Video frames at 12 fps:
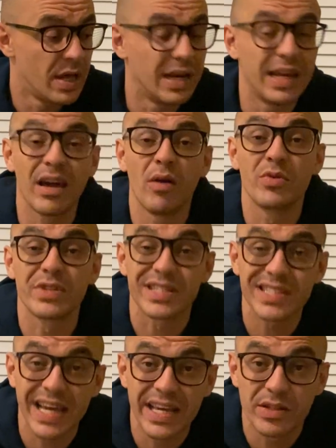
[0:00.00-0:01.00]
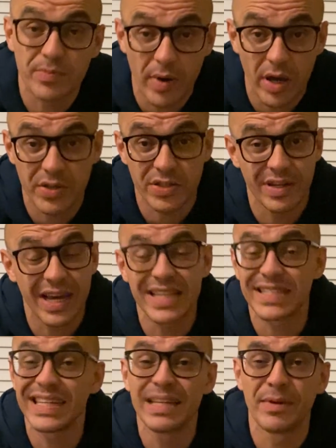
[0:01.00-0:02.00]
Leo was a changed person. I ain't
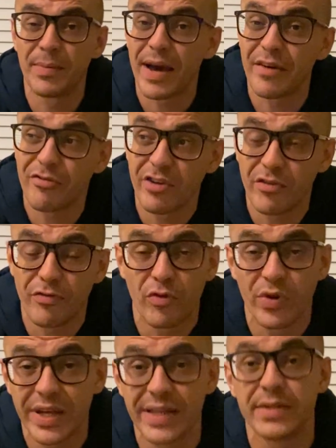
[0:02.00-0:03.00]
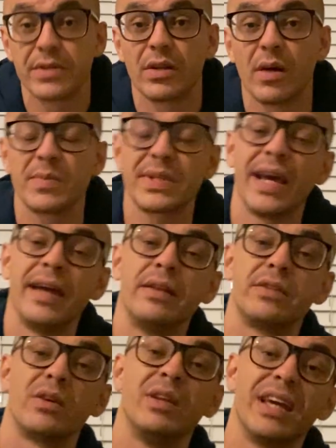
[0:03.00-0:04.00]
seen him in about 3 or 4 years, you know what I'm saying?
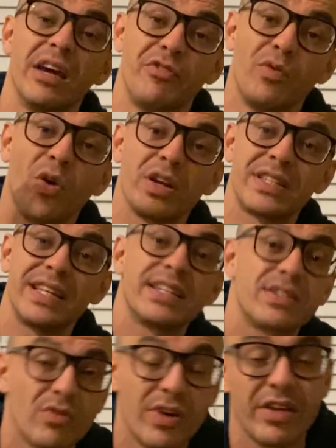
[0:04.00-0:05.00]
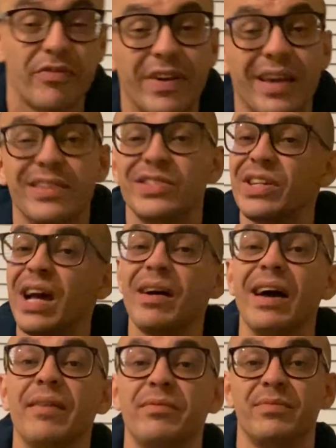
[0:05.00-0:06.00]
So Leo, if you watch this or anything, shout
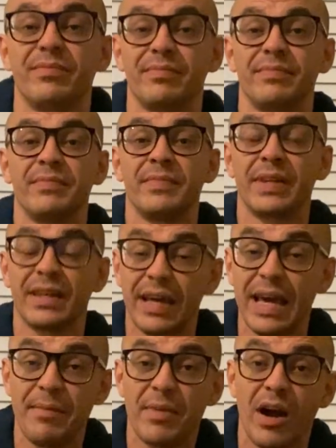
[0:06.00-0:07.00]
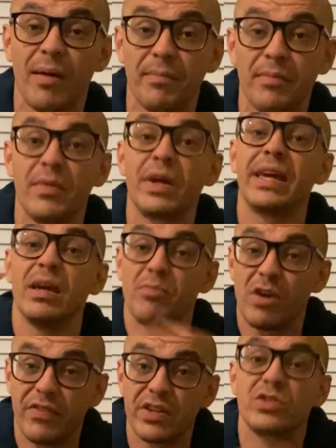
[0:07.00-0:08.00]
out, hit me up. Get your
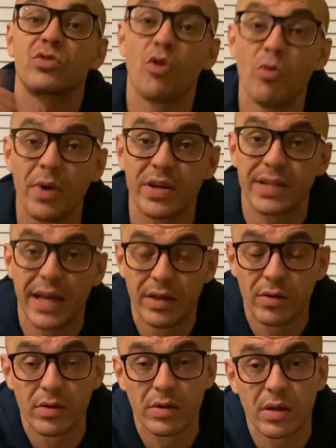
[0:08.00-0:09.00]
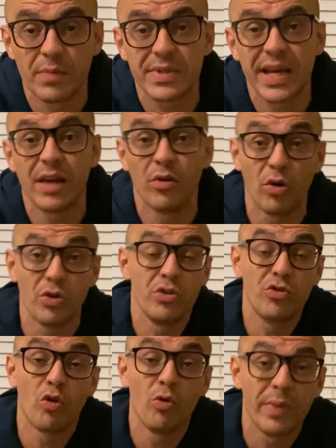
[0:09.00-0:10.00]
brother to call me or something, you know what I'm saying? Or you
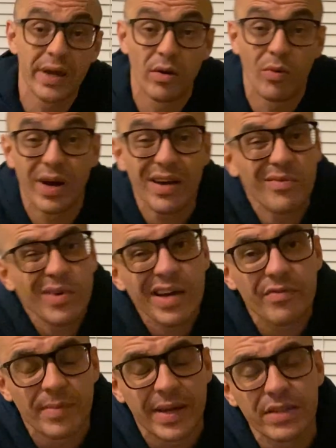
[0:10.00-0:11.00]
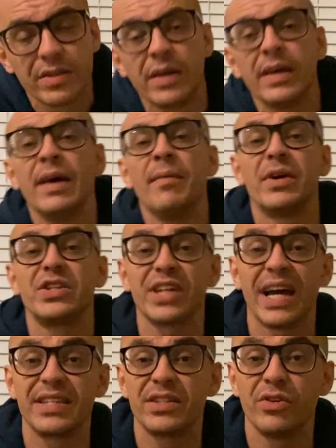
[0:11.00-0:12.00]
call me or whatever, man.
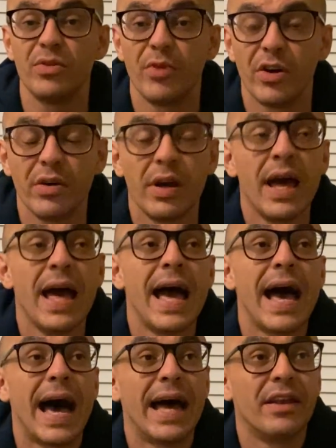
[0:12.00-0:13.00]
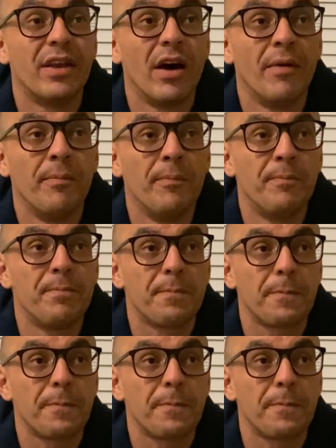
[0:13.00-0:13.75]
Shout out to you, bro. And